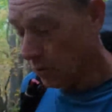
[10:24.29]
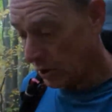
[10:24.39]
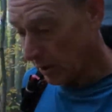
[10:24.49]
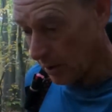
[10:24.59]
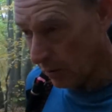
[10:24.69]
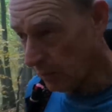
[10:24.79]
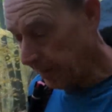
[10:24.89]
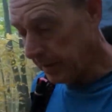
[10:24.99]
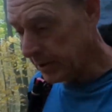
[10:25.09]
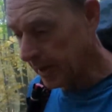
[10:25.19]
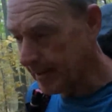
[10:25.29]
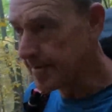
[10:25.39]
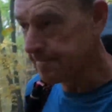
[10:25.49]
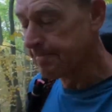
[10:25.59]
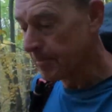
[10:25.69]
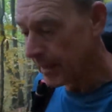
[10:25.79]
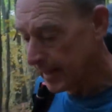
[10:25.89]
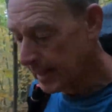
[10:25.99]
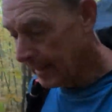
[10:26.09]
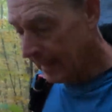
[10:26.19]
those Lone Peaks.
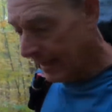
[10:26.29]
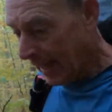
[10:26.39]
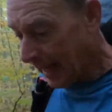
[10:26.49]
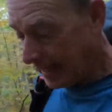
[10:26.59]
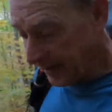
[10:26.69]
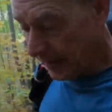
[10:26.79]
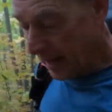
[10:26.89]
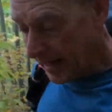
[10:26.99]
Another